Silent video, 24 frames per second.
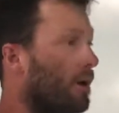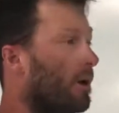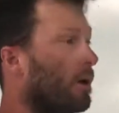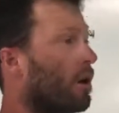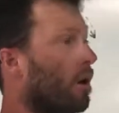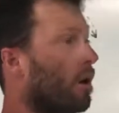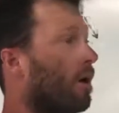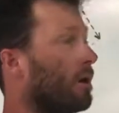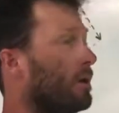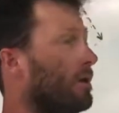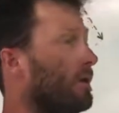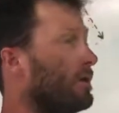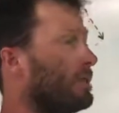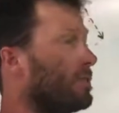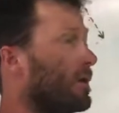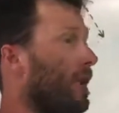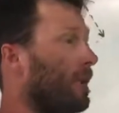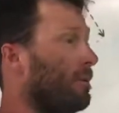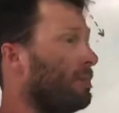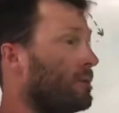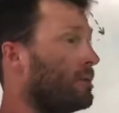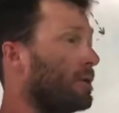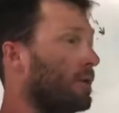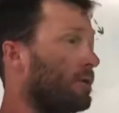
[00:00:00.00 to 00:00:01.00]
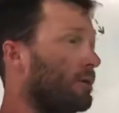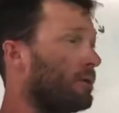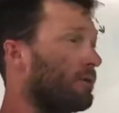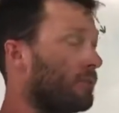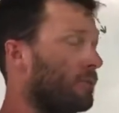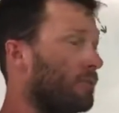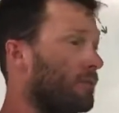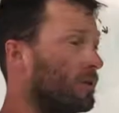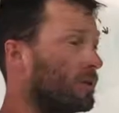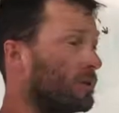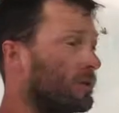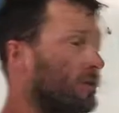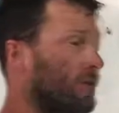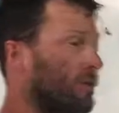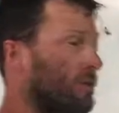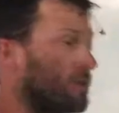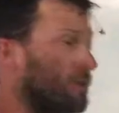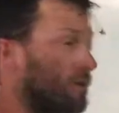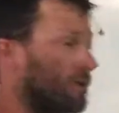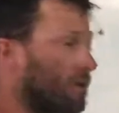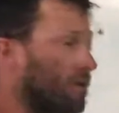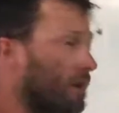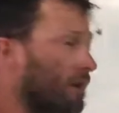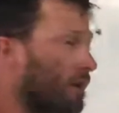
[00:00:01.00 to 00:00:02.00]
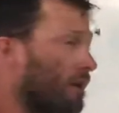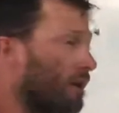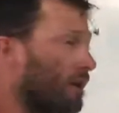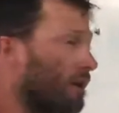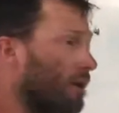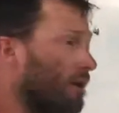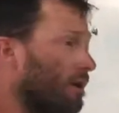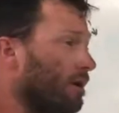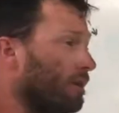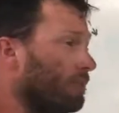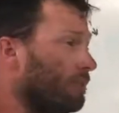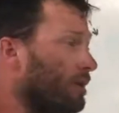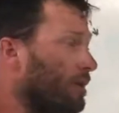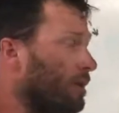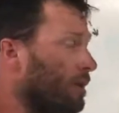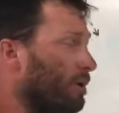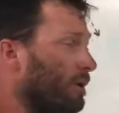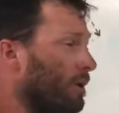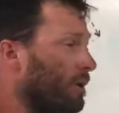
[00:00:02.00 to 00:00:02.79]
Carly jibe set in the first race, I think I got it on video,